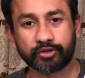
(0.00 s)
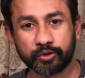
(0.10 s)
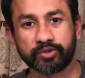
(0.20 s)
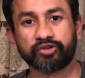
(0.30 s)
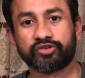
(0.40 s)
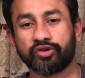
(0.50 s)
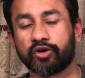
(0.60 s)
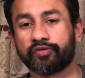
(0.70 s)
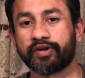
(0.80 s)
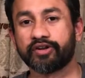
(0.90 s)
too much
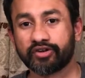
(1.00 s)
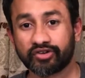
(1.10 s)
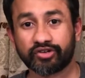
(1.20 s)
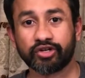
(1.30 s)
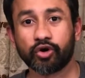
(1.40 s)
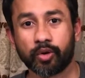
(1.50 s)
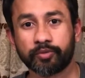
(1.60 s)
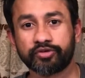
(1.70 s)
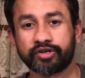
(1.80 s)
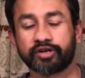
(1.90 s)
of a risky
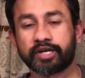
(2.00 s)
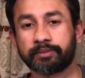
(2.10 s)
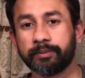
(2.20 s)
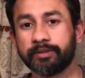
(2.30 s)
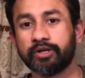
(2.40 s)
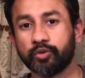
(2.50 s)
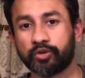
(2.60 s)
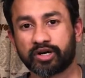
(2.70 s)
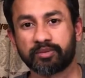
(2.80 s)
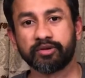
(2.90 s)
option. People who
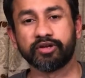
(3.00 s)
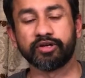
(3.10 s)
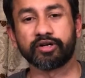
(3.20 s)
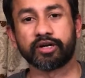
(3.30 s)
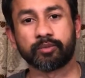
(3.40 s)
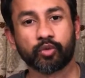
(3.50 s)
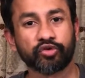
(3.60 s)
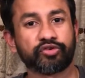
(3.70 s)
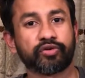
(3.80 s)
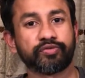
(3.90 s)
come here,
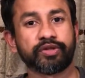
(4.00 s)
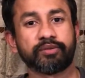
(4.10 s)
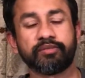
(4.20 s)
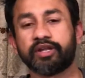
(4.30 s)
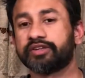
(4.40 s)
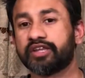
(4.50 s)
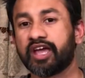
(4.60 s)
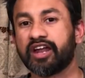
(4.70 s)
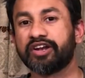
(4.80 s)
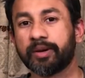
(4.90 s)
most of them, they
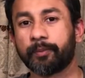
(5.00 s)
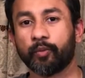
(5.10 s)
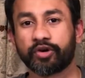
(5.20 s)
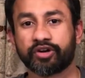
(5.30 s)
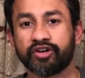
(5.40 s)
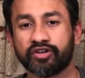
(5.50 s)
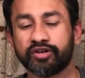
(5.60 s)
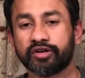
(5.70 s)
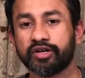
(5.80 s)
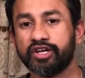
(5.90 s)
end up working
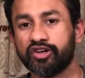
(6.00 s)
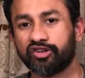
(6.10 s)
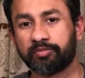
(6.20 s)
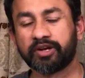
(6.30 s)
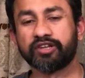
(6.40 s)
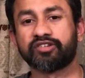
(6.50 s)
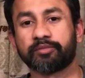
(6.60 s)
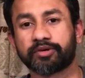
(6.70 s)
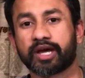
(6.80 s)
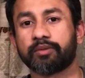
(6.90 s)
here, spending
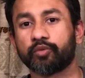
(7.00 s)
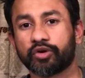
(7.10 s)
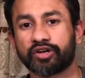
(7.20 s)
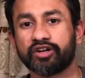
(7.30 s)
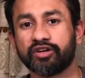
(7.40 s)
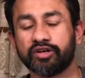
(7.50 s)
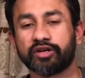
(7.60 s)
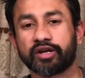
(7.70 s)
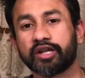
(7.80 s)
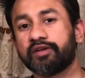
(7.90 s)
some time working here,
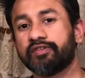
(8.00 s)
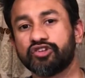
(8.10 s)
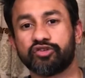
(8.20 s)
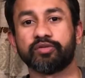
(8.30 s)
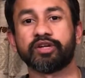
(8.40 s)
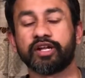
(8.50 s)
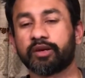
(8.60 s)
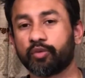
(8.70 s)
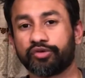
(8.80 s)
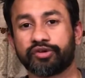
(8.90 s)
and eventually,
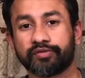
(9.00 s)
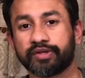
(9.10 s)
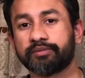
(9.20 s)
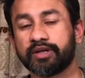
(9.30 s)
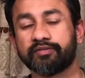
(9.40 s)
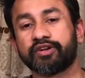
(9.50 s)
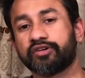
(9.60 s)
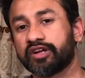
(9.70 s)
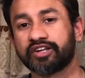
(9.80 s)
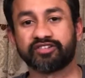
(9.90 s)
most of them even
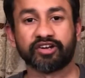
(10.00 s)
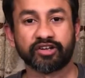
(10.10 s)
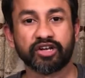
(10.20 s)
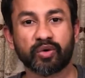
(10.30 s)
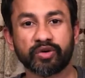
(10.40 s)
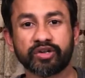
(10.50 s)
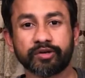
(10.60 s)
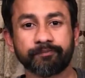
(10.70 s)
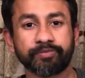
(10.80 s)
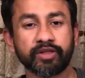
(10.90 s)
settle down here.